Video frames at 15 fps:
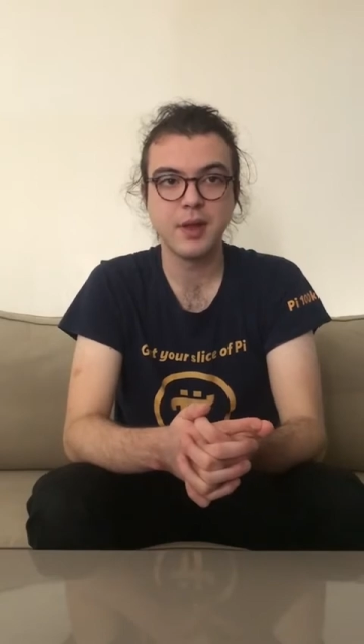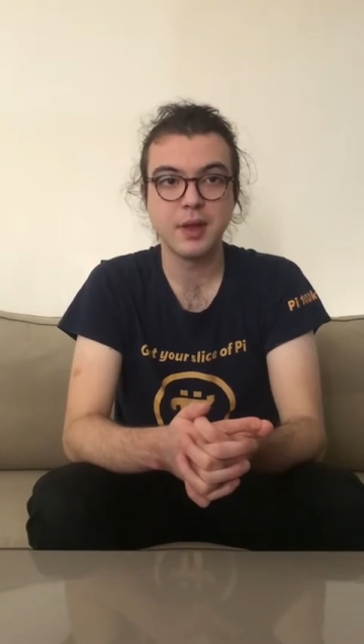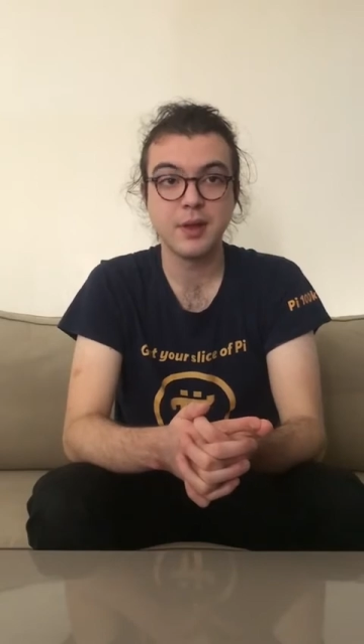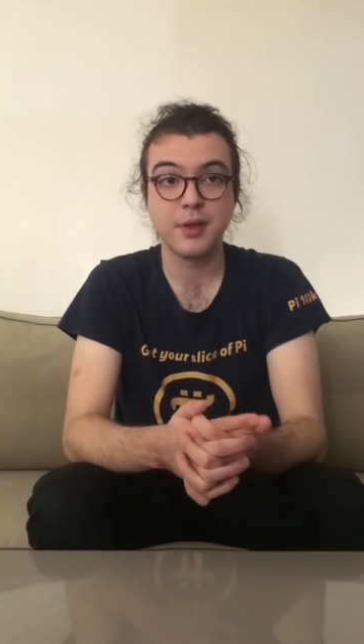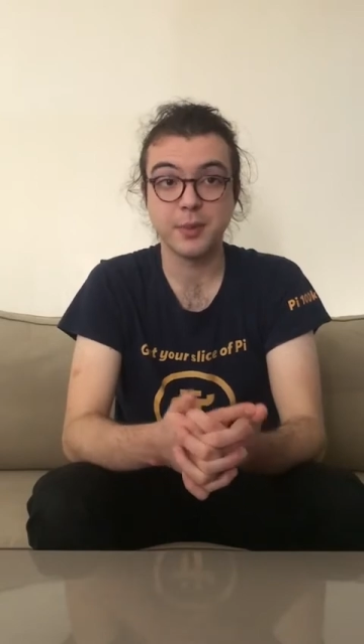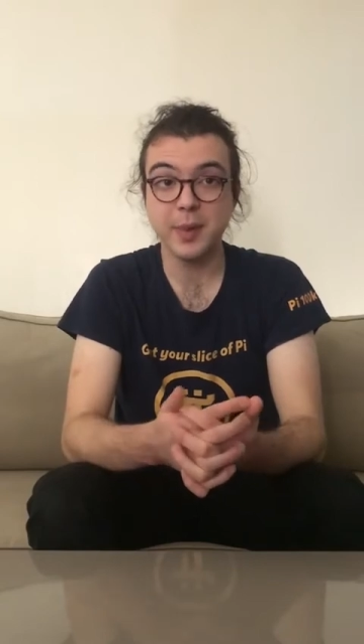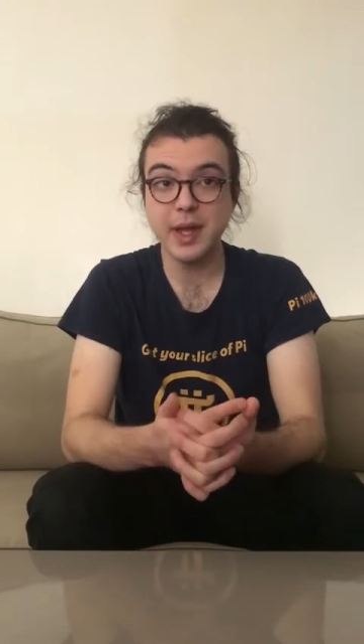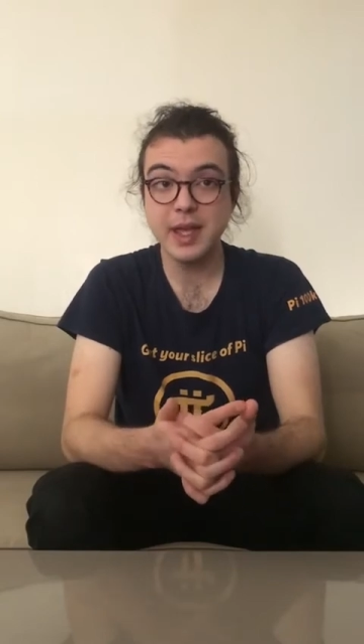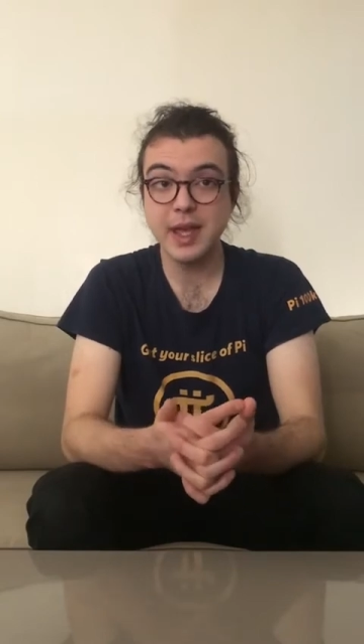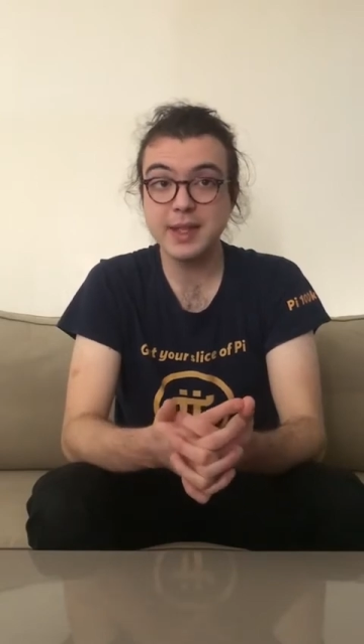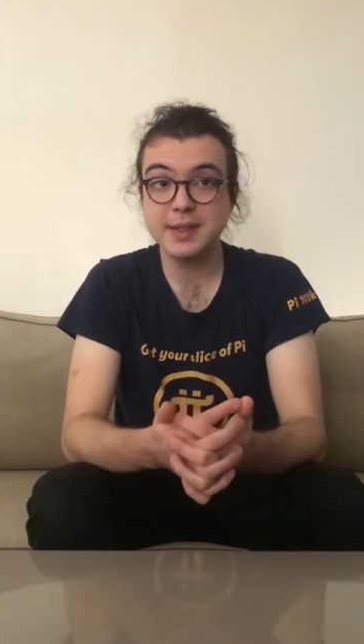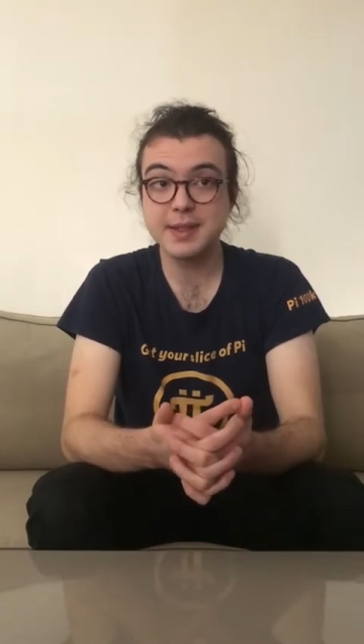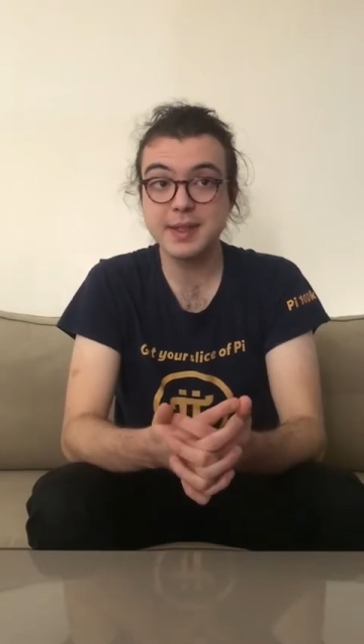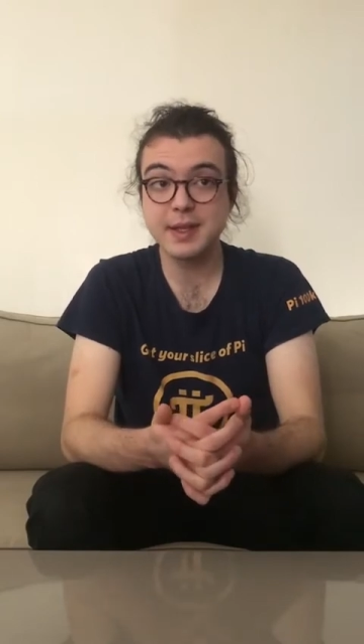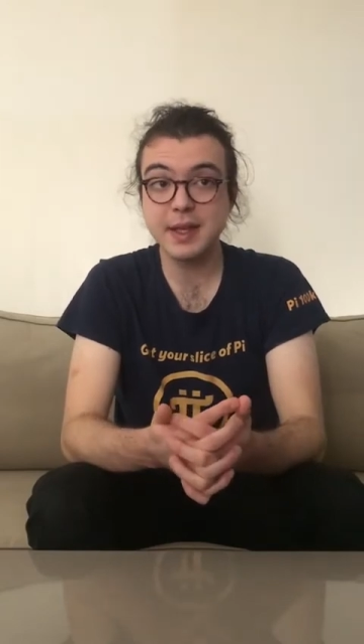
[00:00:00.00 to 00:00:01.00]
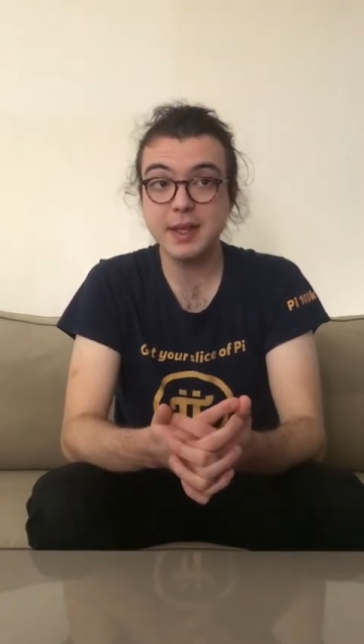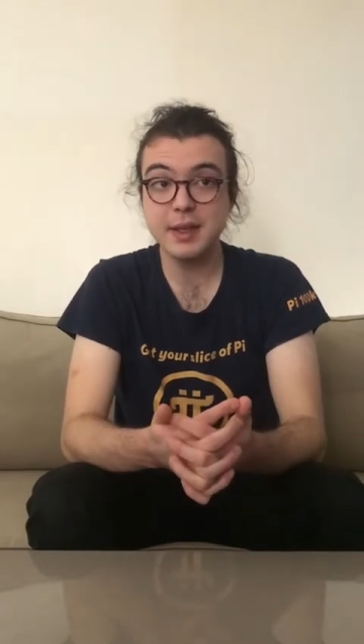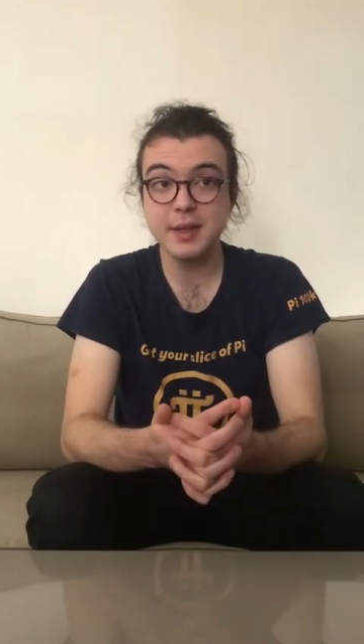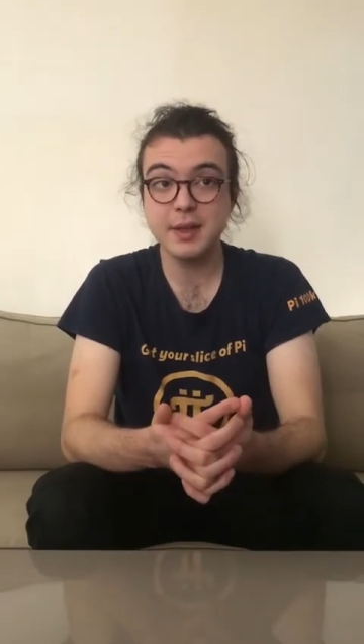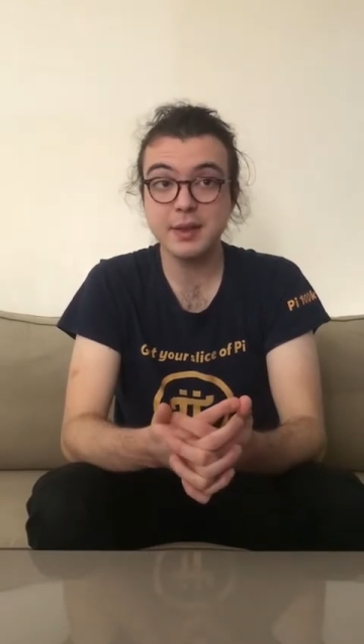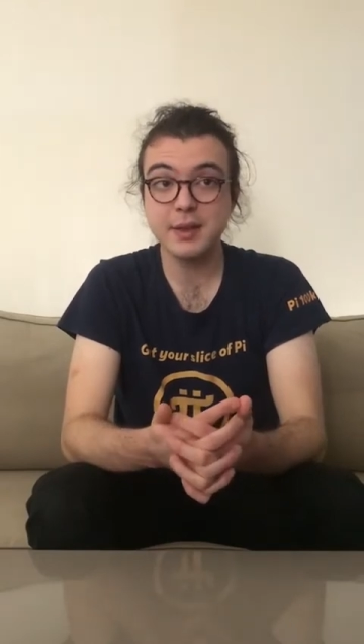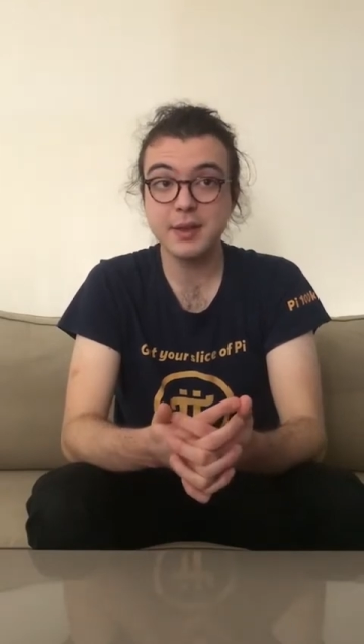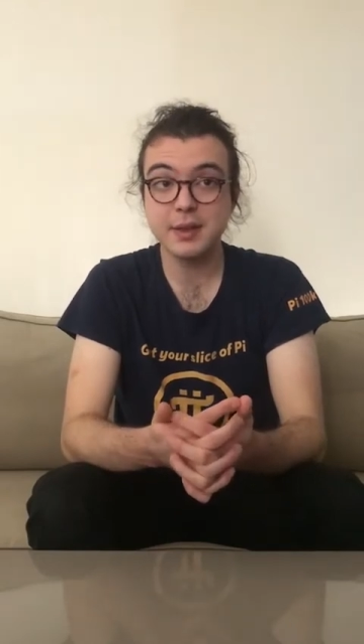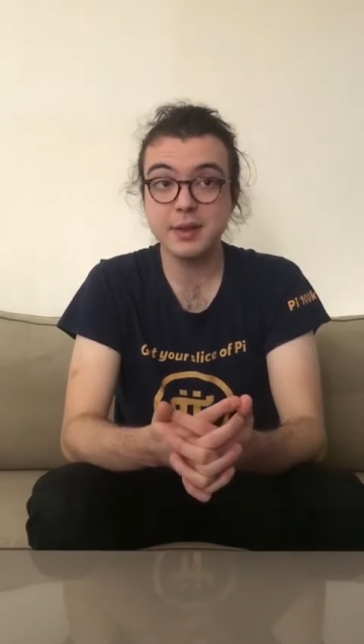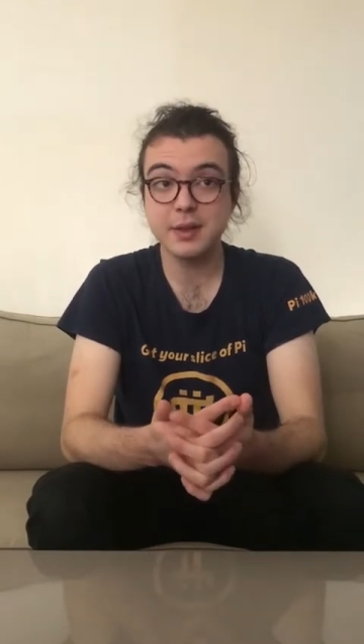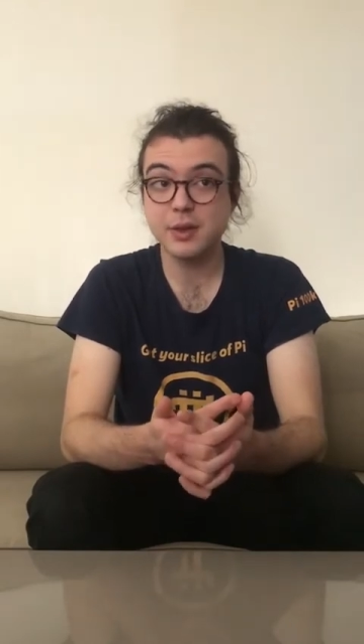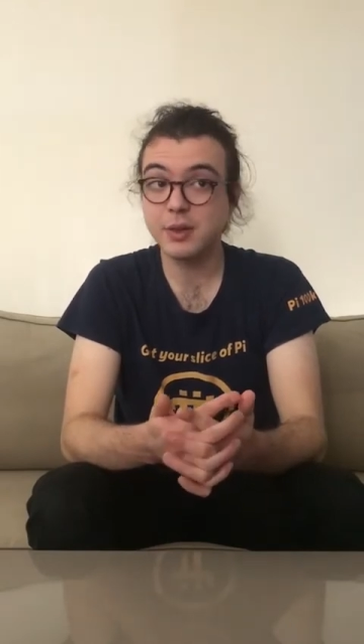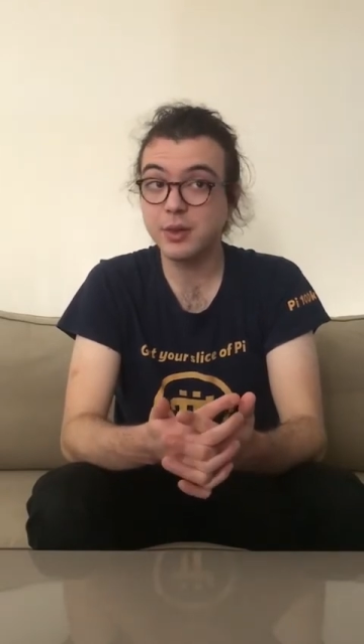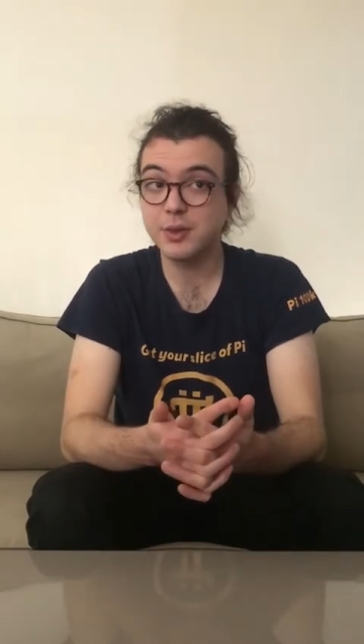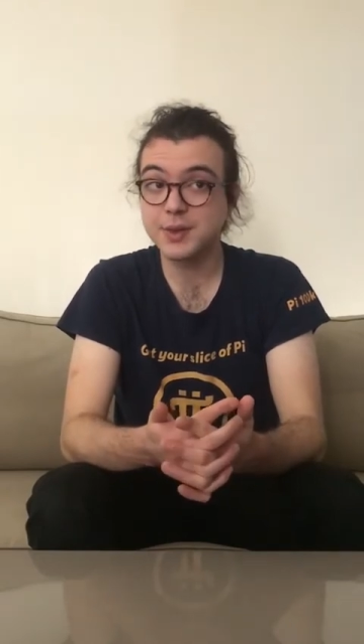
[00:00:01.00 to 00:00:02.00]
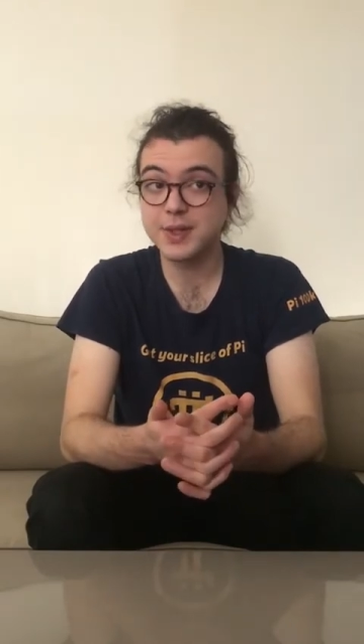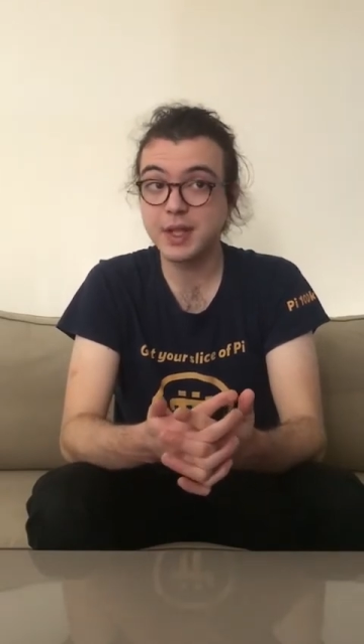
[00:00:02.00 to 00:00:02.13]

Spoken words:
The Pi SDK allows